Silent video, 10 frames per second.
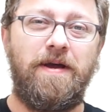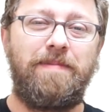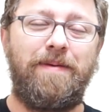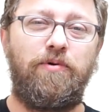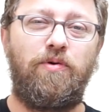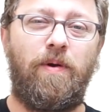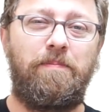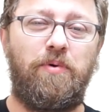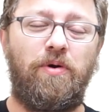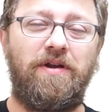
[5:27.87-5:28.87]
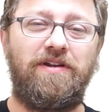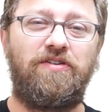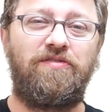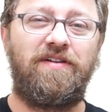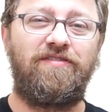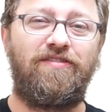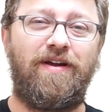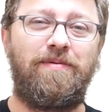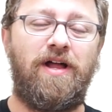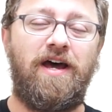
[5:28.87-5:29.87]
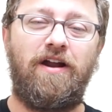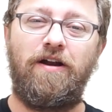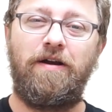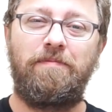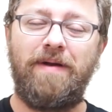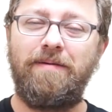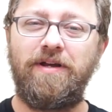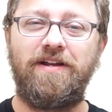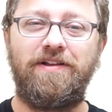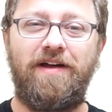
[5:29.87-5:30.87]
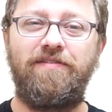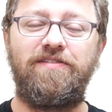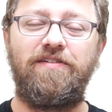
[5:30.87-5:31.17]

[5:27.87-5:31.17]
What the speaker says: people who are bored and use Instagram a lot are probably going to love it.